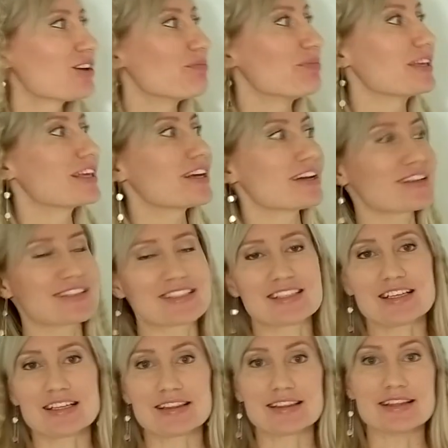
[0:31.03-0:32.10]
Because
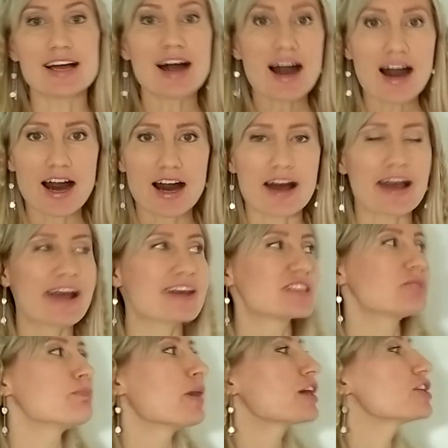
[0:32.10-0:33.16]
"da" has
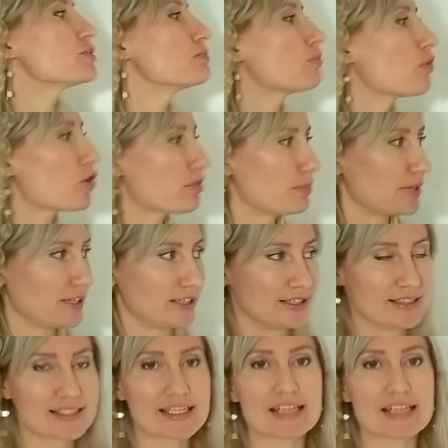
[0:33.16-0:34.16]
much more meanings,